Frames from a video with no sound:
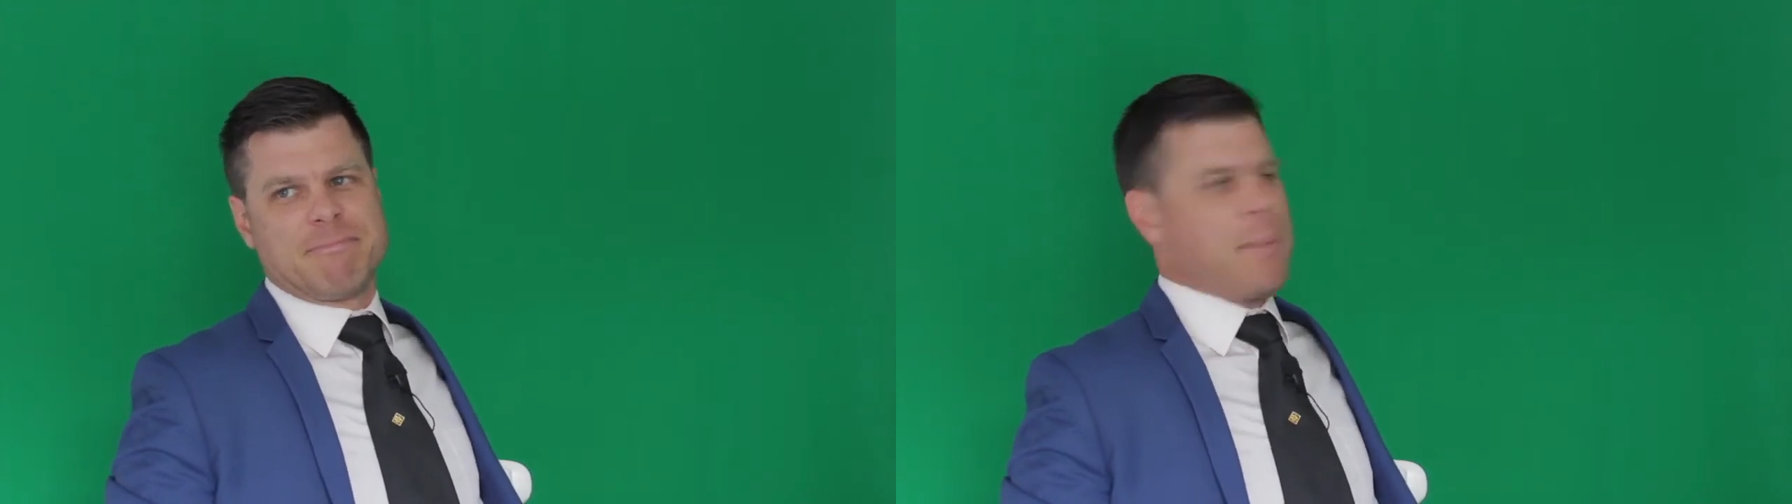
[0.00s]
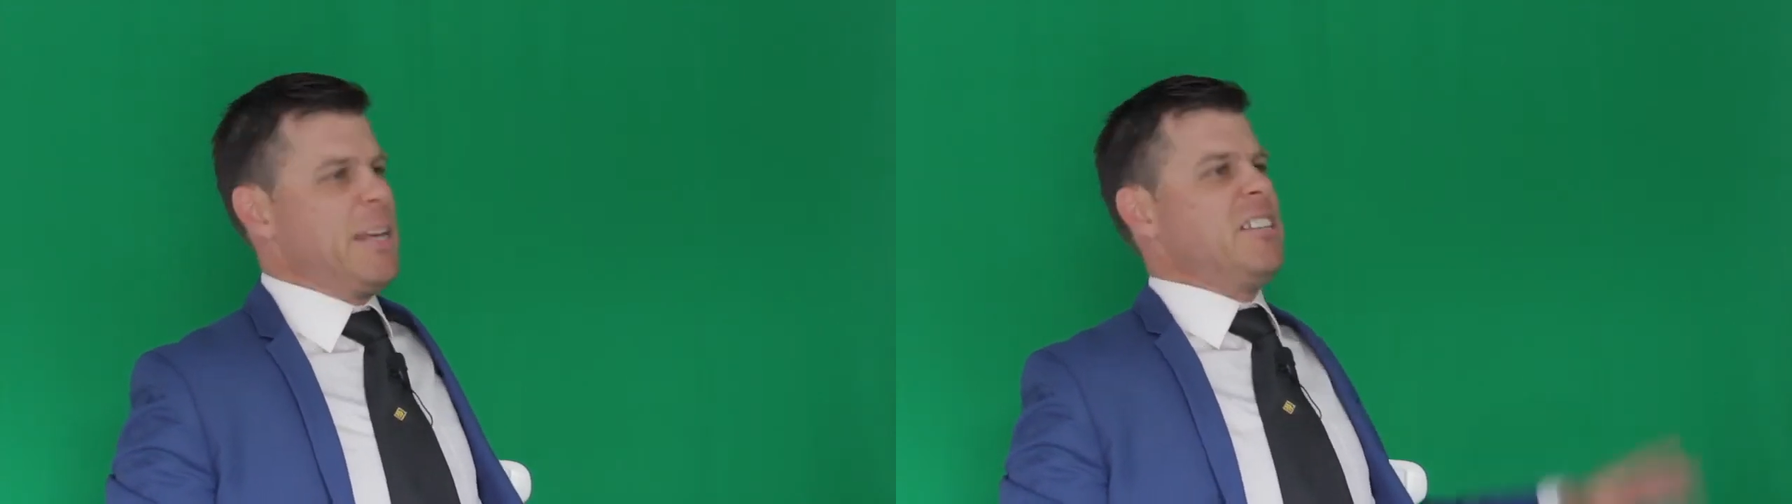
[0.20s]

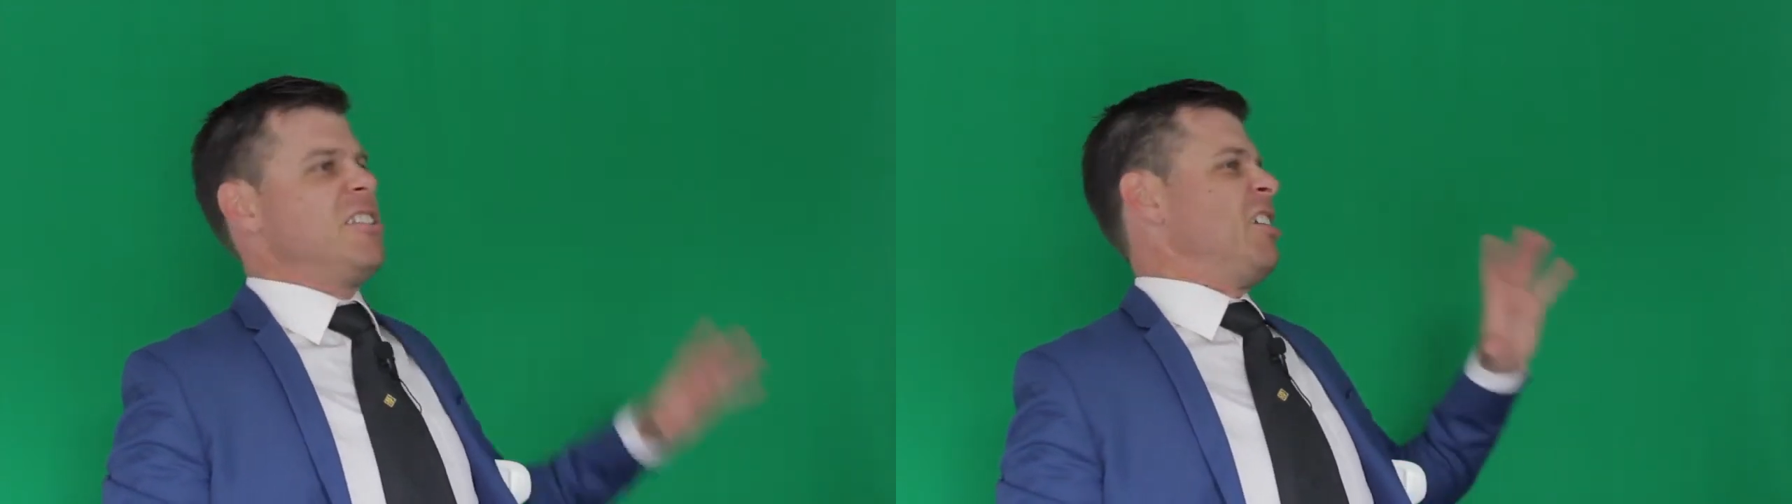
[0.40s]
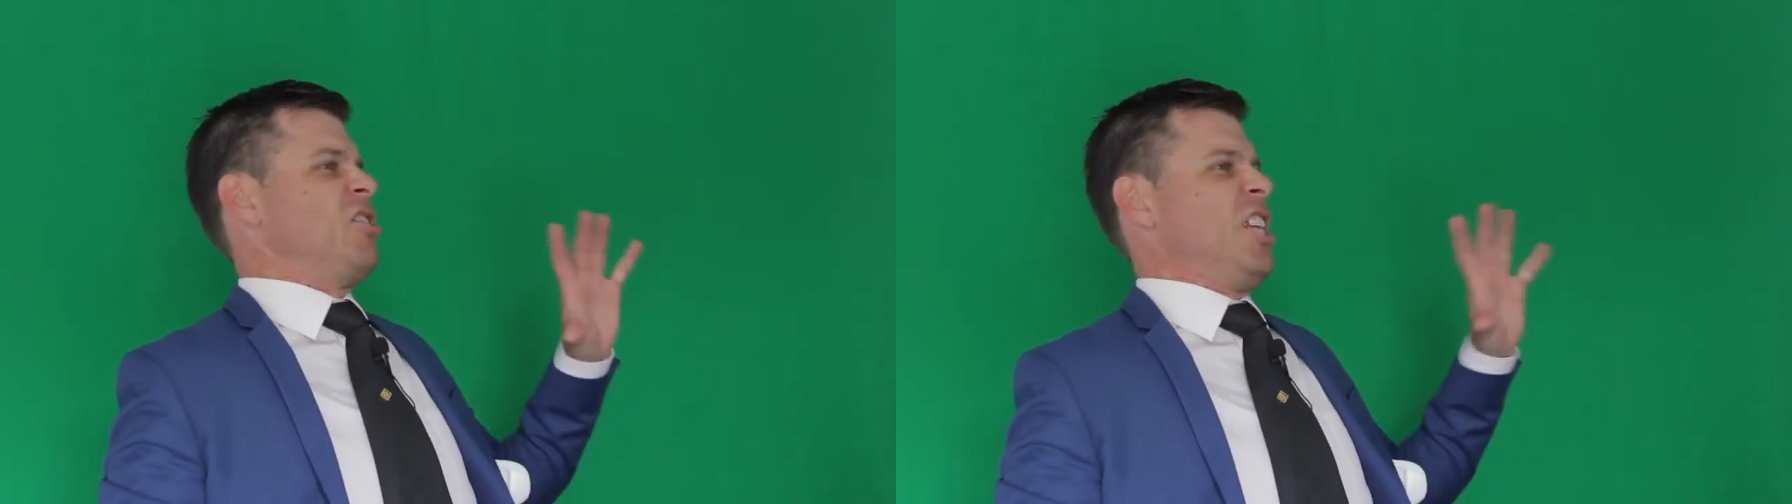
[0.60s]
I mean,
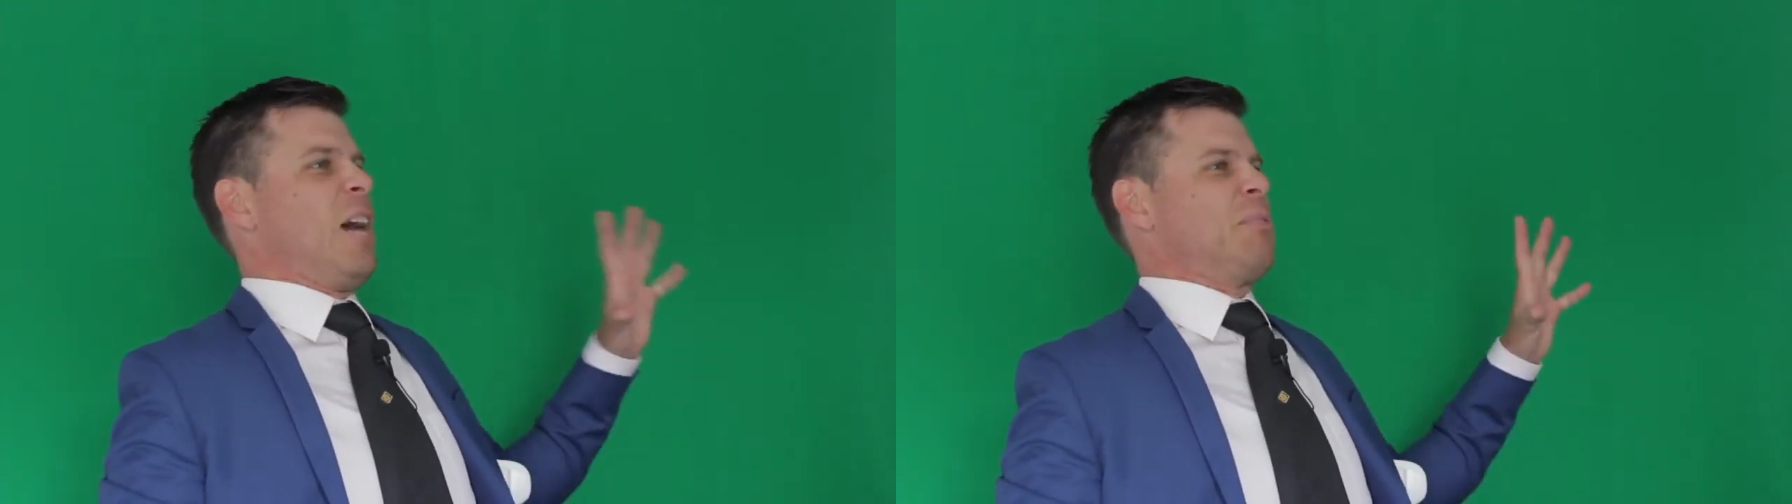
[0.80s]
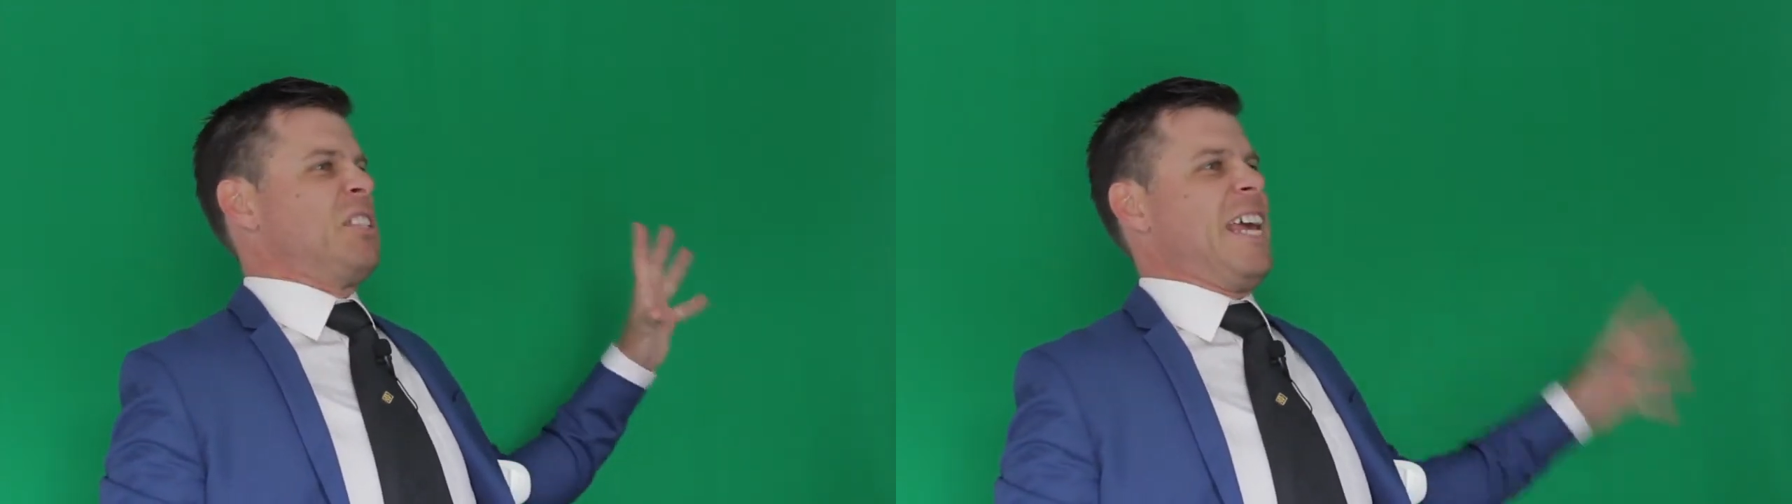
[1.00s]
he's such an
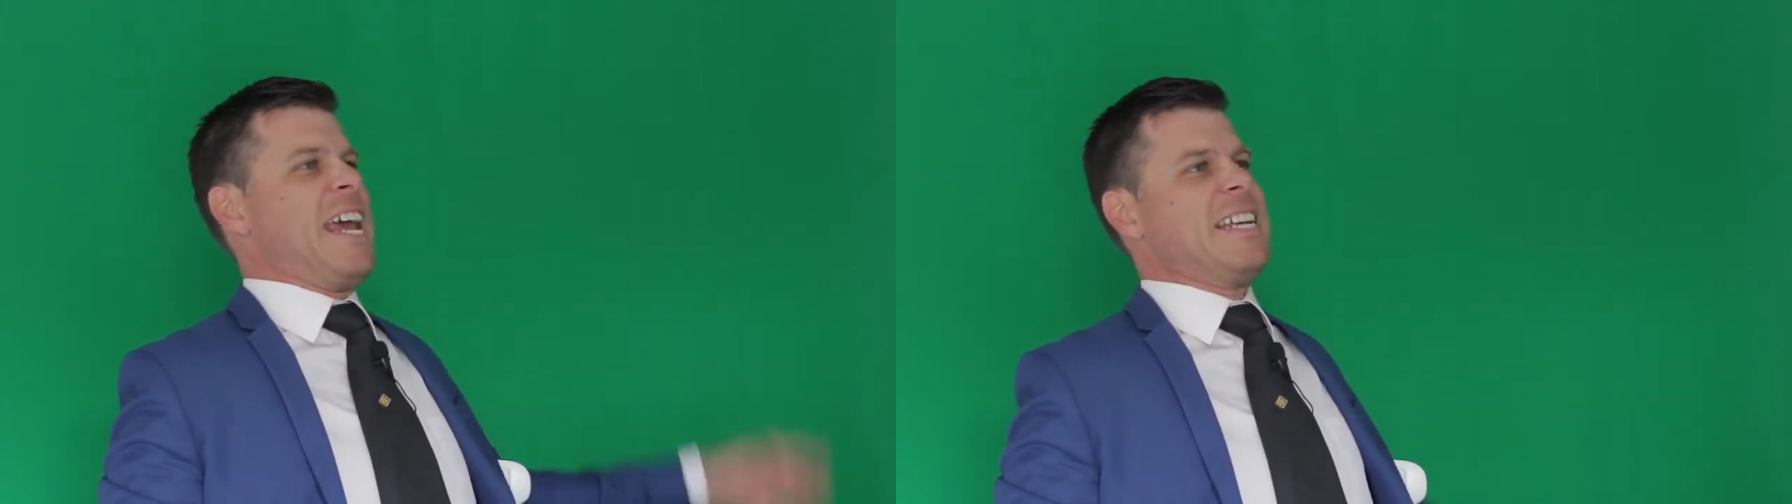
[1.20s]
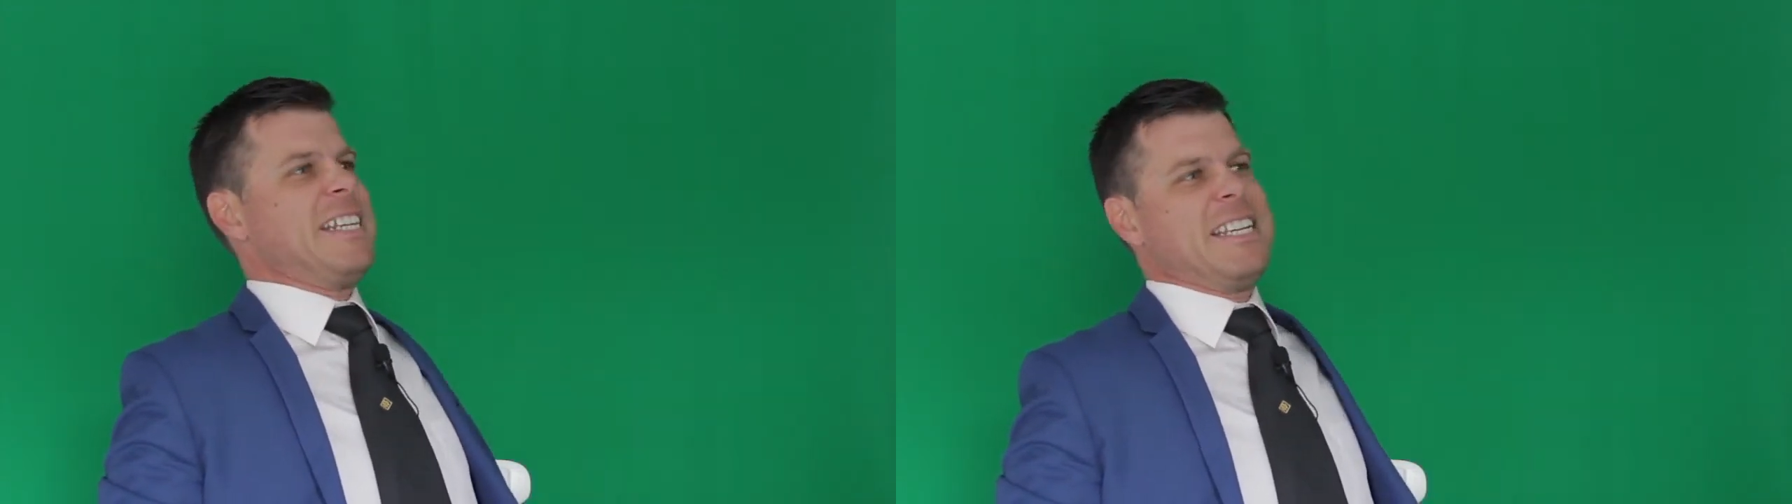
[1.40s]

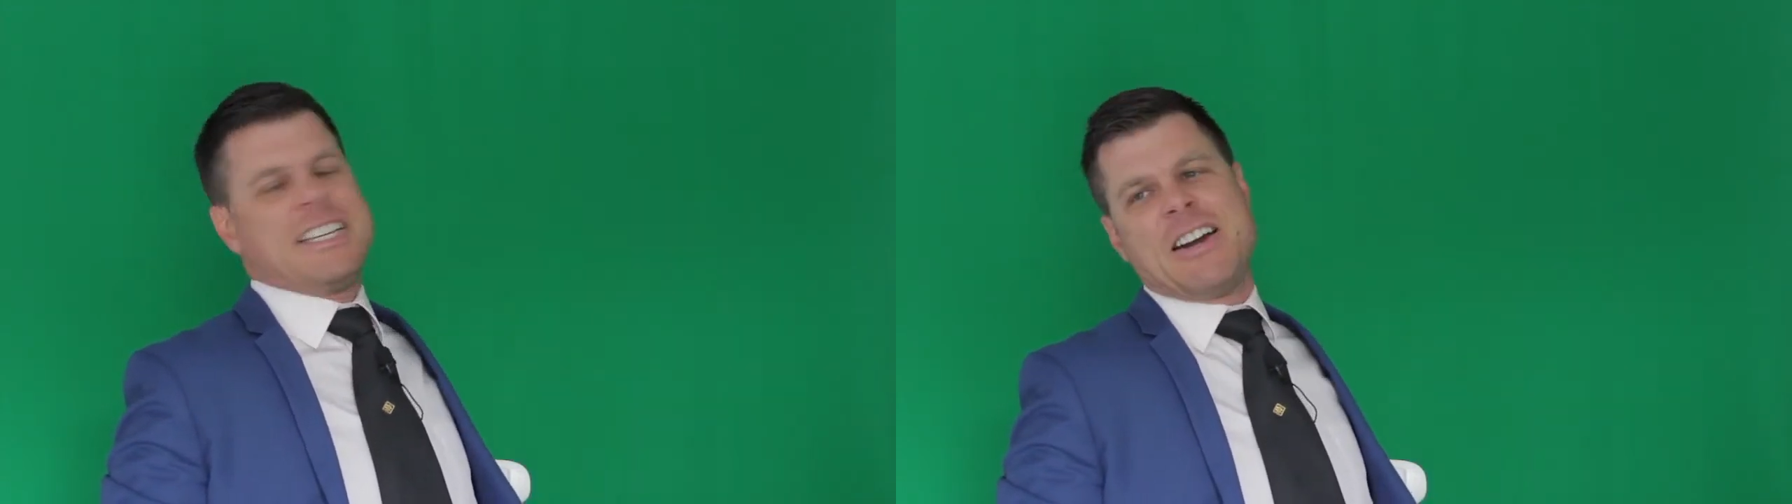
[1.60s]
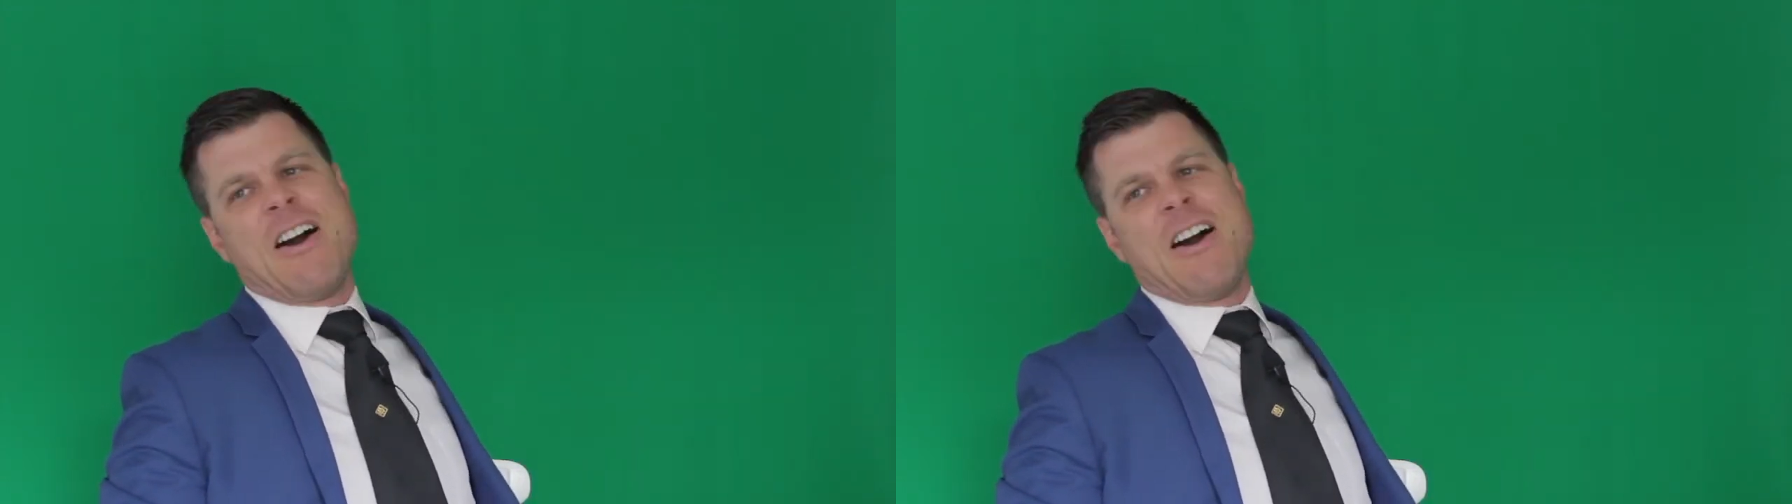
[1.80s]
upstanding